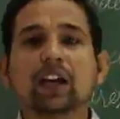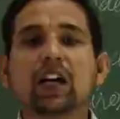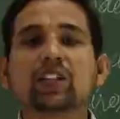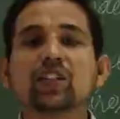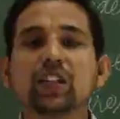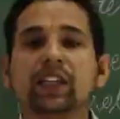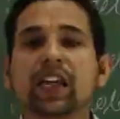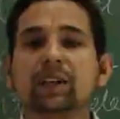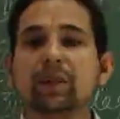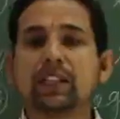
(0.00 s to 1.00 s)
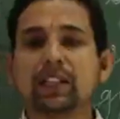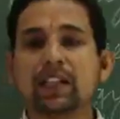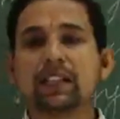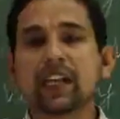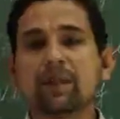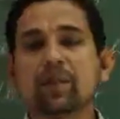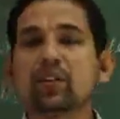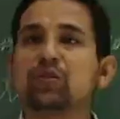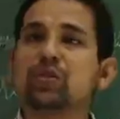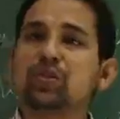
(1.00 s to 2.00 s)
culturing animal cells can be
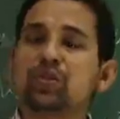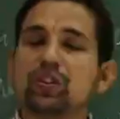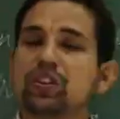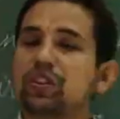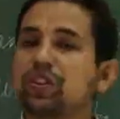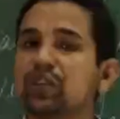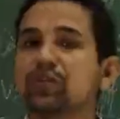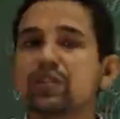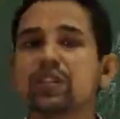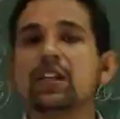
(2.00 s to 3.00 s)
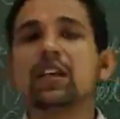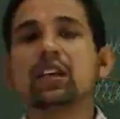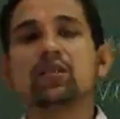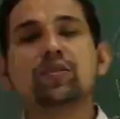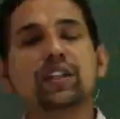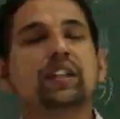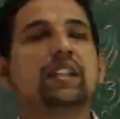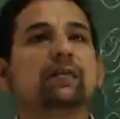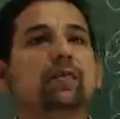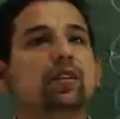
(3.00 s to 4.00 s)
used to introduce new
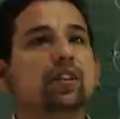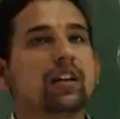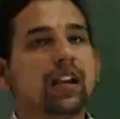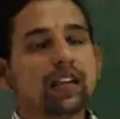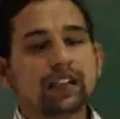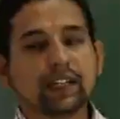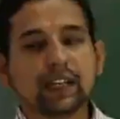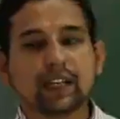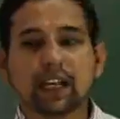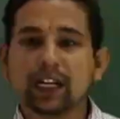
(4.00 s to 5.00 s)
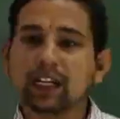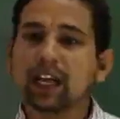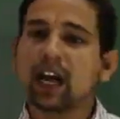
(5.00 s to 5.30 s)
genetic material like DNA and